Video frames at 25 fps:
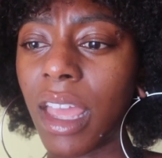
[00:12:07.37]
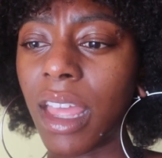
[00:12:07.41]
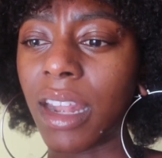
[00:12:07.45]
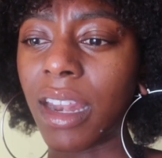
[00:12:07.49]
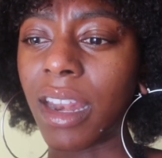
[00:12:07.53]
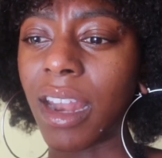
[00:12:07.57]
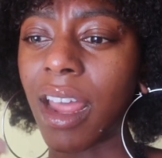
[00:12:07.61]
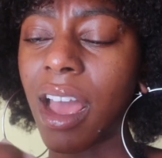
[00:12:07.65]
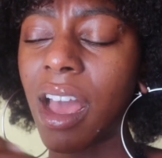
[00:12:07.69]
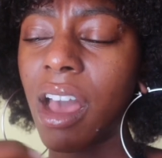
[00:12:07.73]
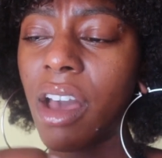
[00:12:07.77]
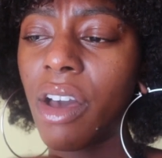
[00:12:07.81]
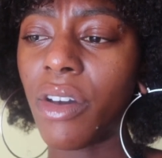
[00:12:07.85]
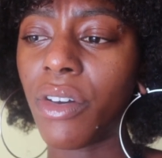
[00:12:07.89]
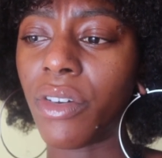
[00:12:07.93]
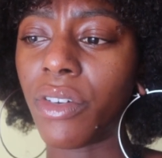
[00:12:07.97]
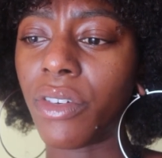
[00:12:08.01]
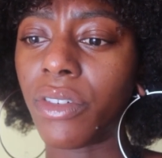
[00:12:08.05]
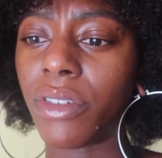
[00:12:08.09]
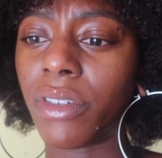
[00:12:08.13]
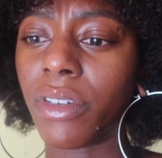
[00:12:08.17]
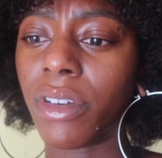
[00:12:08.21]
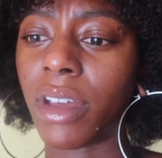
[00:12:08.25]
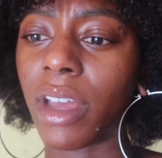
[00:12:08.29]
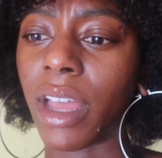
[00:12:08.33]

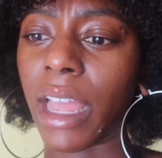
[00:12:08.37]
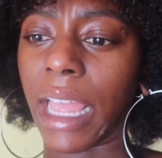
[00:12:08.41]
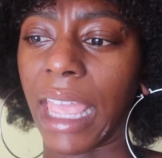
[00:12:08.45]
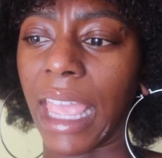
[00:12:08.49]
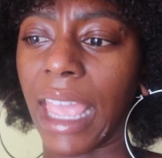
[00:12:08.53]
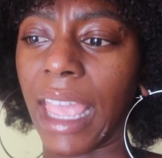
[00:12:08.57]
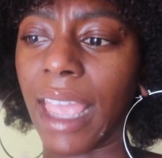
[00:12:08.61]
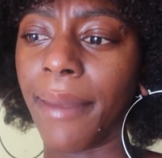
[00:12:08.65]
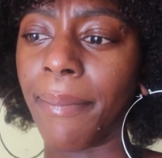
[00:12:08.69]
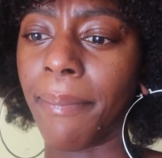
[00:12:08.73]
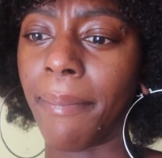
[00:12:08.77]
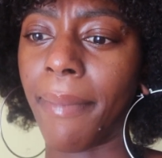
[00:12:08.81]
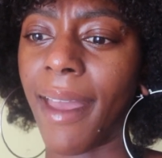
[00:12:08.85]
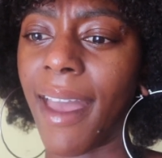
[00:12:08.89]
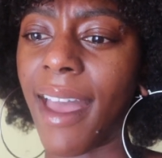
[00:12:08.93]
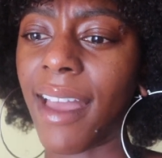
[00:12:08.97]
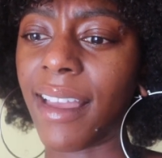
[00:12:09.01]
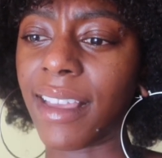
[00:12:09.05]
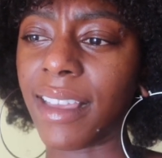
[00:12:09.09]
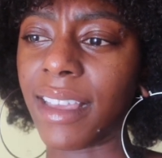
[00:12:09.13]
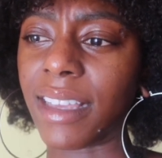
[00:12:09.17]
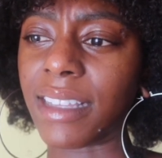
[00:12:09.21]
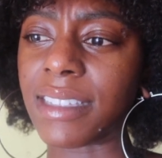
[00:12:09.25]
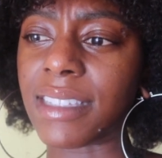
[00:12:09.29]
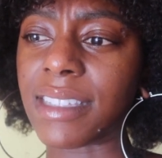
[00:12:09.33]
Now I came
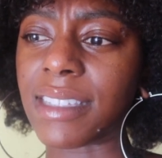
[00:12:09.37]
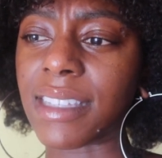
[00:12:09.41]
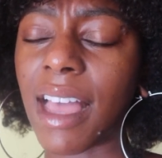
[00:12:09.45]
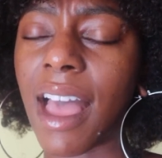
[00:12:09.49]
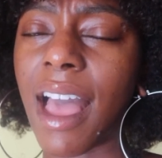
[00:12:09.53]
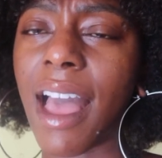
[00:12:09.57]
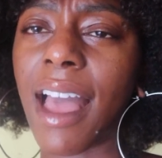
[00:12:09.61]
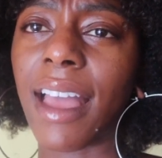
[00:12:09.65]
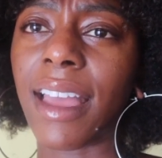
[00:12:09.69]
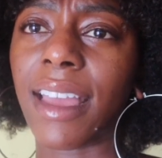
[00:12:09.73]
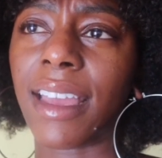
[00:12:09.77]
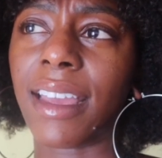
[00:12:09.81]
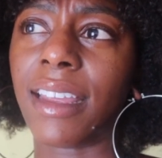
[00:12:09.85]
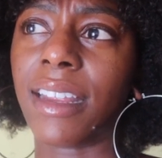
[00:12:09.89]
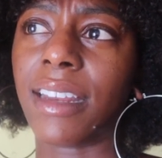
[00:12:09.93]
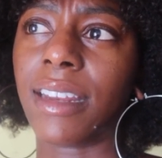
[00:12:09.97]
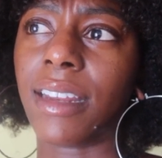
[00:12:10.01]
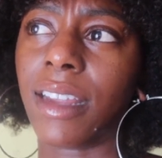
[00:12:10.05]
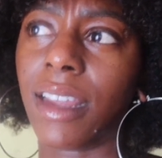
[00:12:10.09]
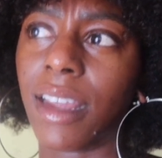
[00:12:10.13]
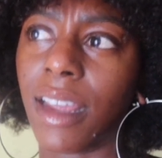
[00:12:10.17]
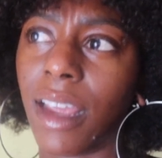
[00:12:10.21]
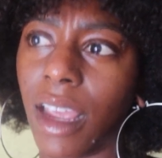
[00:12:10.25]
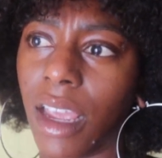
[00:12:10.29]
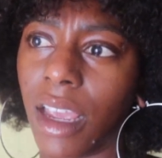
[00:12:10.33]
back
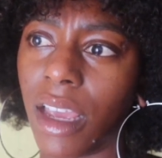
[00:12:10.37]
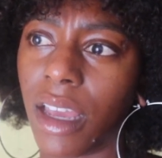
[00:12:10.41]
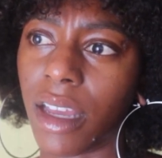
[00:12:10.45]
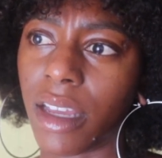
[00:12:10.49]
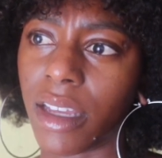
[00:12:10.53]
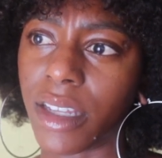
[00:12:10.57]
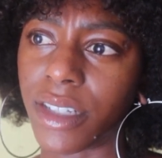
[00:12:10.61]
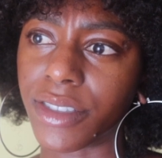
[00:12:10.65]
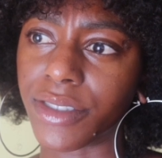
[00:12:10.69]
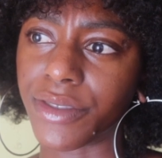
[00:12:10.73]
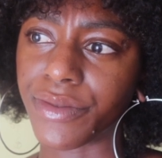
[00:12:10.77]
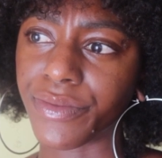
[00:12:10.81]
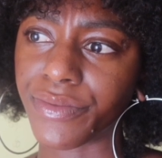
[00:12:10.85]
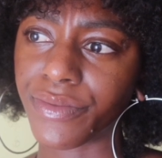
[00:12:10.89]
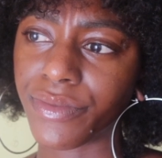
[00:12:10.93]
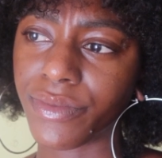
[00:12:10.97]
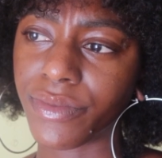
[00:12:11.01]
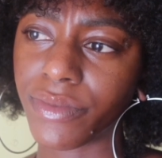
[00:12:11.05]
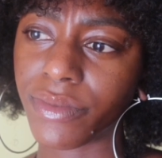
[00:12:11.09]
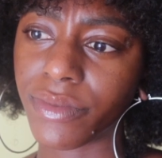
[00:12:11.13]
inside and